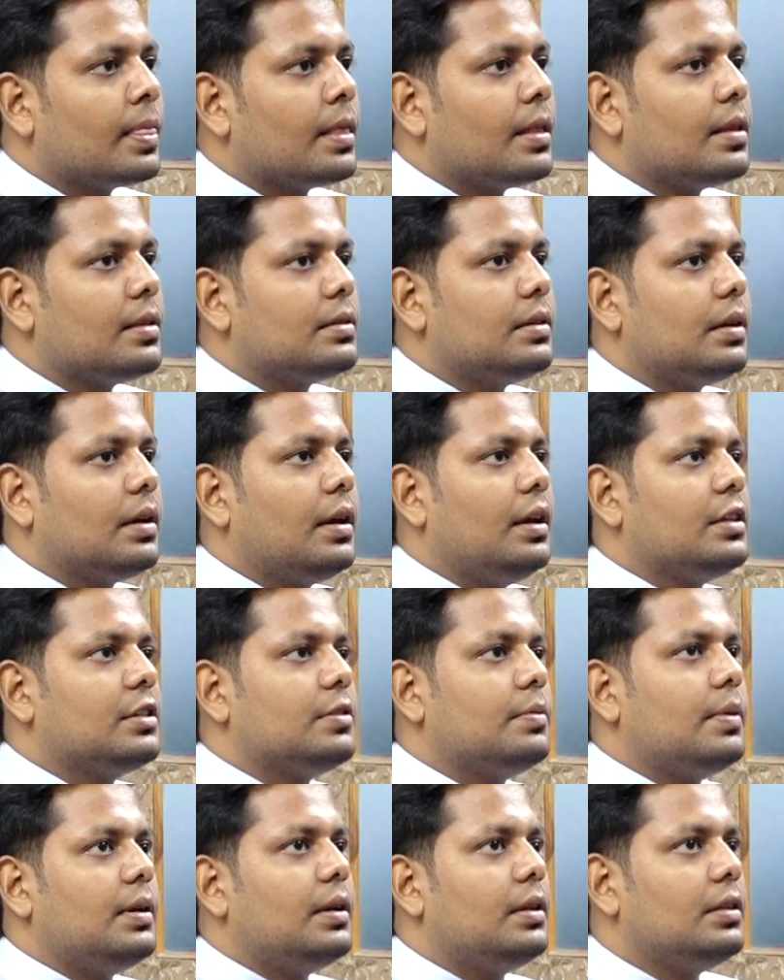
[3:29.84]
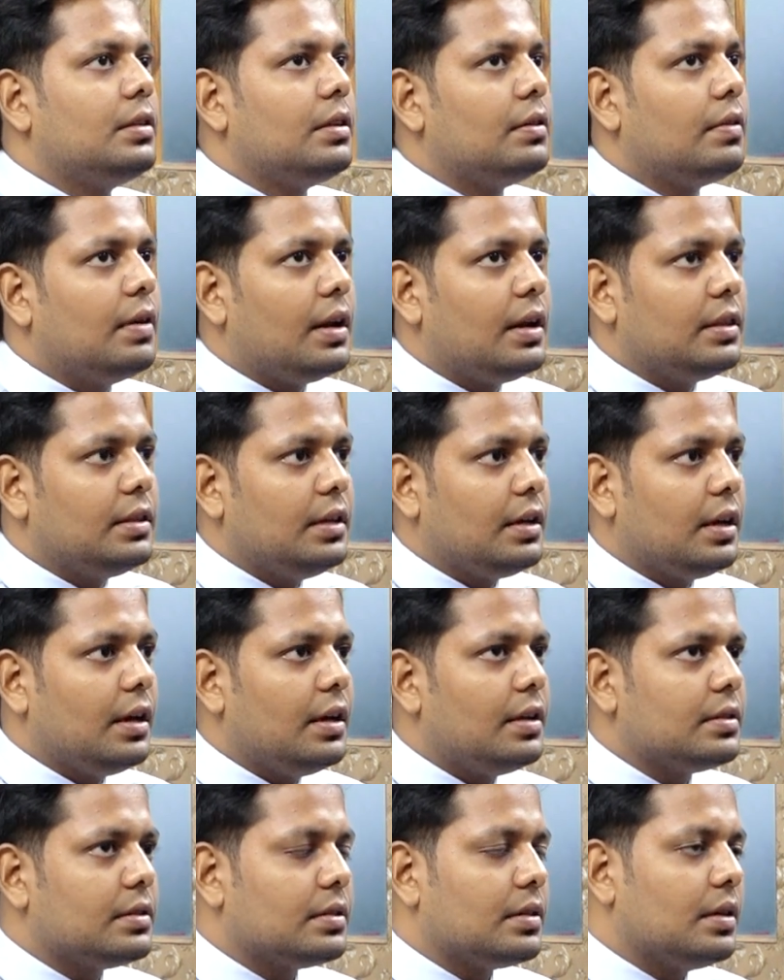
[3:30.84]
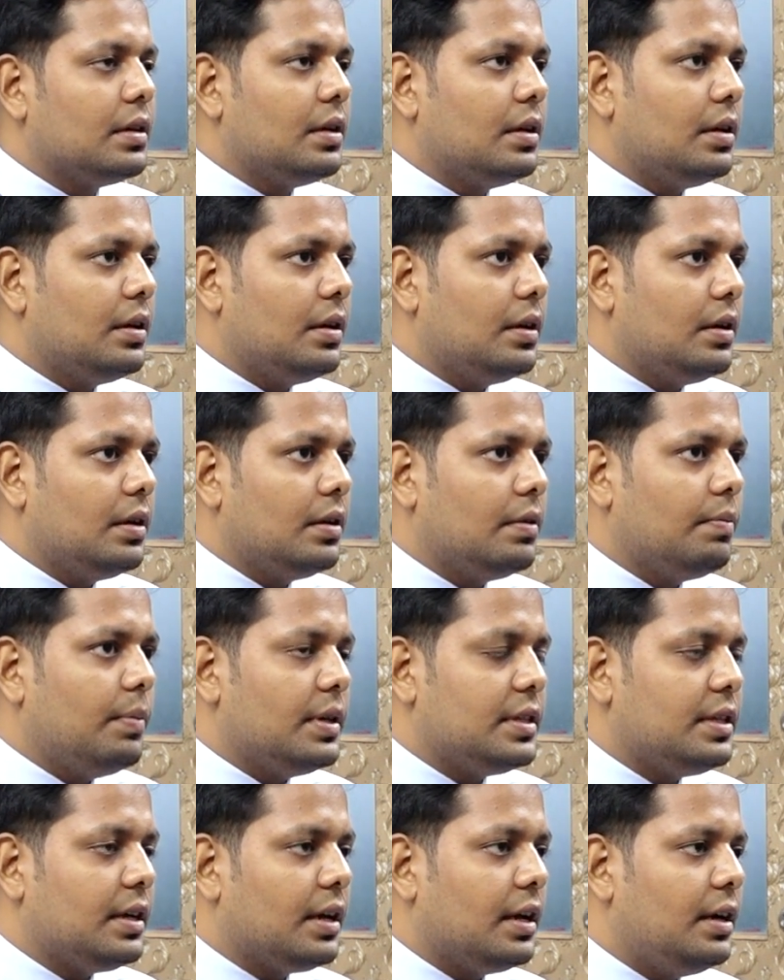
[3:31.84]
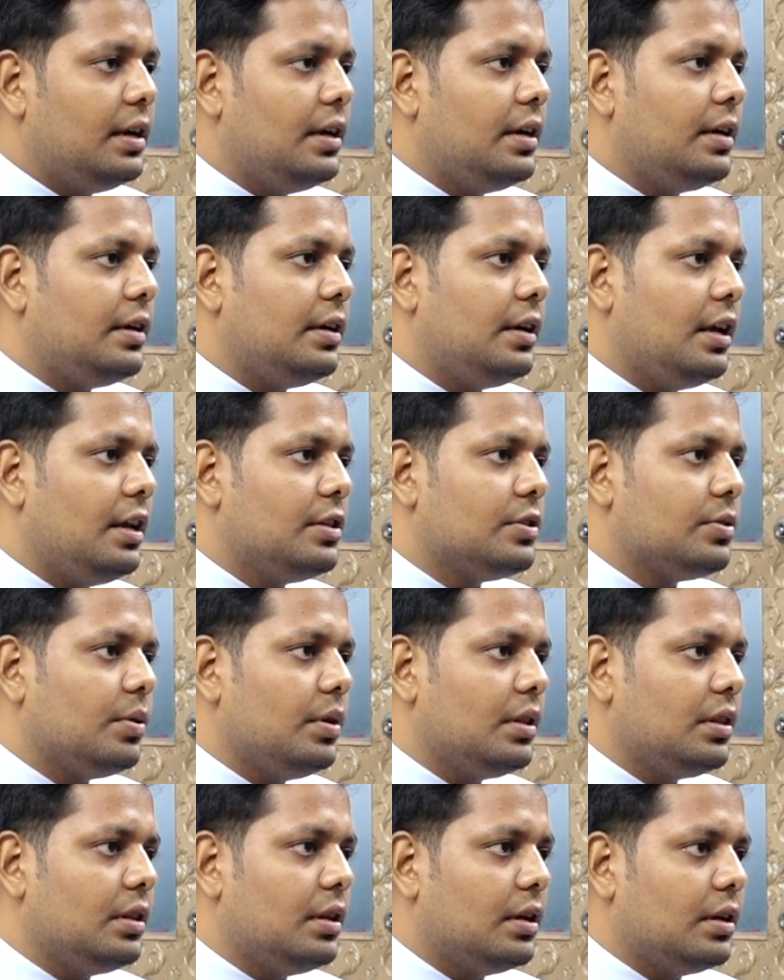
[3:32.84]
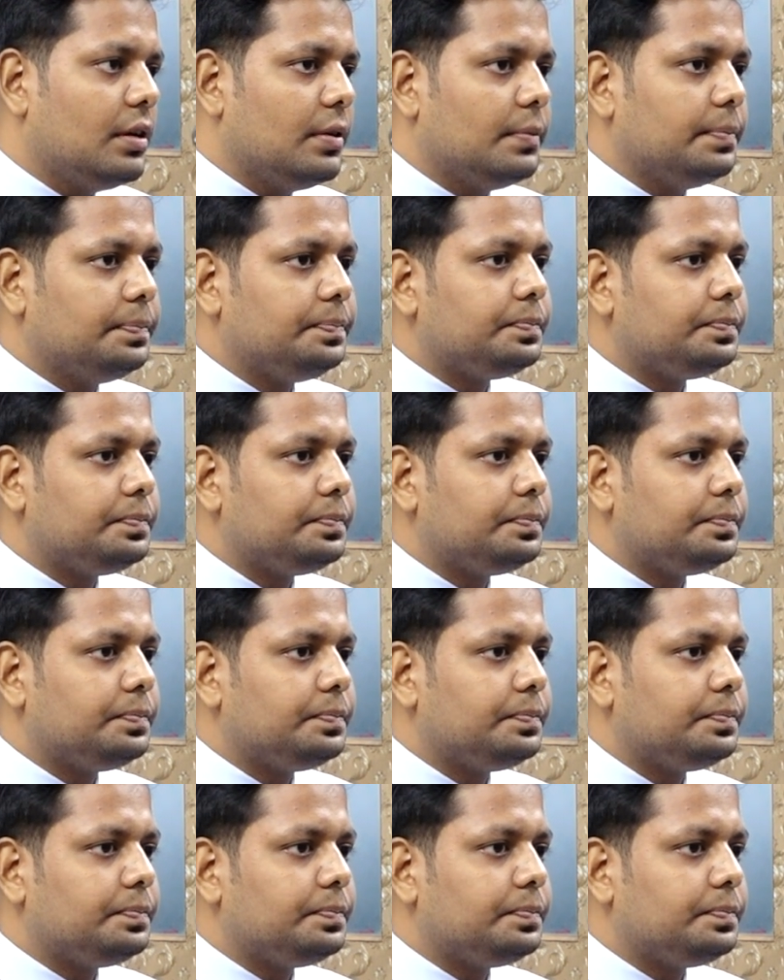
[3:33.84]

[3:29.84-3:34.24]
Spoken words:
So Kesavananda Bharati case basically deals with the